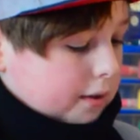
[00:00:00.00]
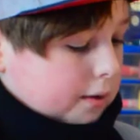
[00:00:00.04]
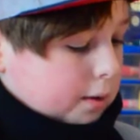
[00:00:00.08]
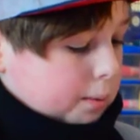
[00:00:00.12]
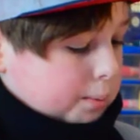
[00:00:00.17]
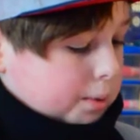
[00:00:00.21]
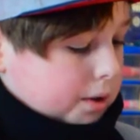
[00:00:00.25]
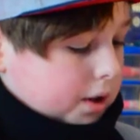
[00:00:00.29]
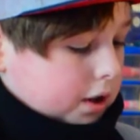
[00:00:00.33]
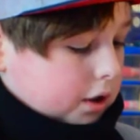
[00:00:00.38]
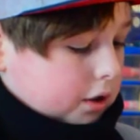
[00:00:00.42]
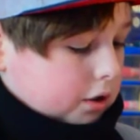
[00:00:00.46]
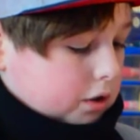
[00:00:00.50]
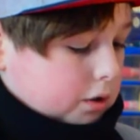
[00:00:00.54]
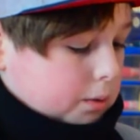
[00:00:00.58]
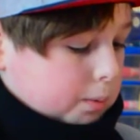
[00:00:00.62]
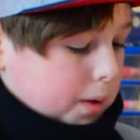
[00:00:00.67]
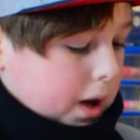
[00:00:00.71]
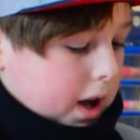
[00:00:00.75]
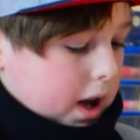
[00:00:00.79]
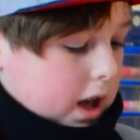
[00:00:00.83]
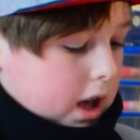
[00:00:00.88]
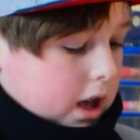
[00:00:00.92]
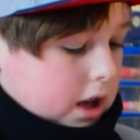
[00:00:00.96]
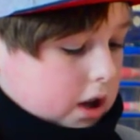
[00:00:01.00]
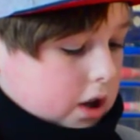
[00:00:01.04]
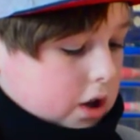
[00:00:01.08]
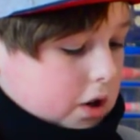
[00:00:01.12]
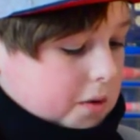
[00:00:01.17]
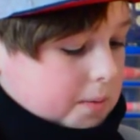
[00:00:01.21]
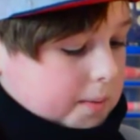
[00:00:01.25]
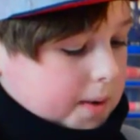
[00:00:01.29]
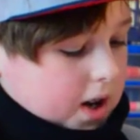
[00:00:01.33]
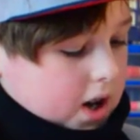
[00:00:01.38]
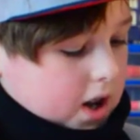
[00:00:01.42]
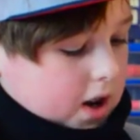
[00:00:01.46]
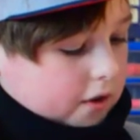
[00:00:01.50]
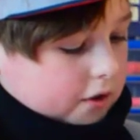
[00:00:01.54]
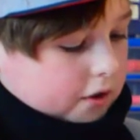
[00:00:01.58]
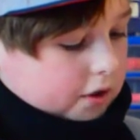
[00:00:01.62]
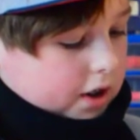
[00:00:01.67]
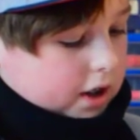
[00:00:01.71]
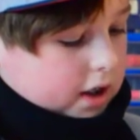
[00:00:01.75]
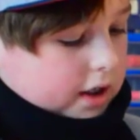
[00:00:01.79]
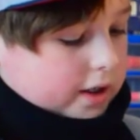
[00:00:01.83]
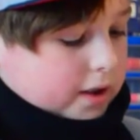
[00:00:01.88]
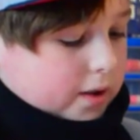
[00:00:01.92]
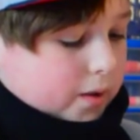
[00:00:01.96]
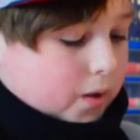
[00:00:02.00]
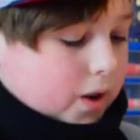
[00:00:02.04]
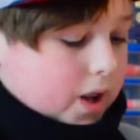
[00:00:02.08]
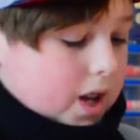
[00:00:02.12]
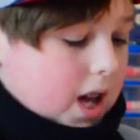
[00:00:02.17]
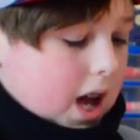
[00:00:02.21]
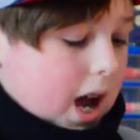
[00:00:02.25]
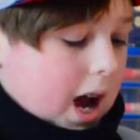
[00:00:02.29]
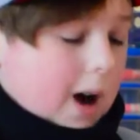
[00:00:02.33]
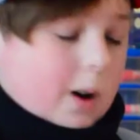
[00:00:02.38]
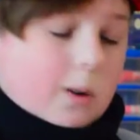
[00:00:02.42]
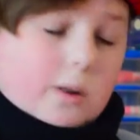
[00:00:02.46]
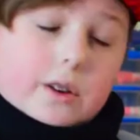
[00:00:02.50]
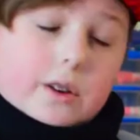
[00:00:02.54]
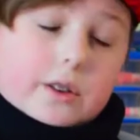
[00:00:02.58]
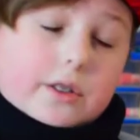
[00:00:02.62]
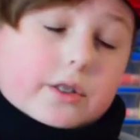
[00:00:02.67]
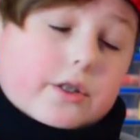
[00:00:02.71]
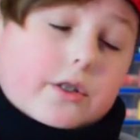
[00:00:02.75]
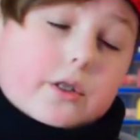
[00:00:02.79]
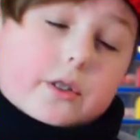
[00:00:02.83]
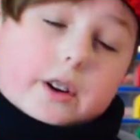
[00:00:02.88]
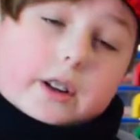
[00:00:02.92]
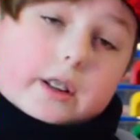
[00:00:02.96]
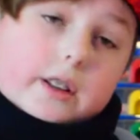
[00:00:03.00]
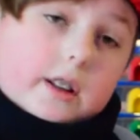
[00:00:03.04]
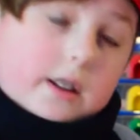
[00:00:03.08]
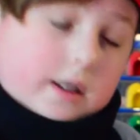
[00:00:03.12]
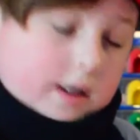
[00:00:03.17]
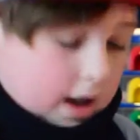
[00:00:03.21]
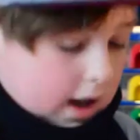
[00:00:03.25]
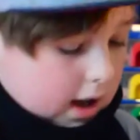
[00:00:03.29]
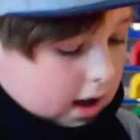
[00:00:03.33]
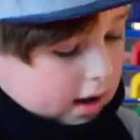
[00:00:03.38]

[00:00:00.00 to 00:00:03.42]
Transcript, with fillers: produced by a human every three hours during the day.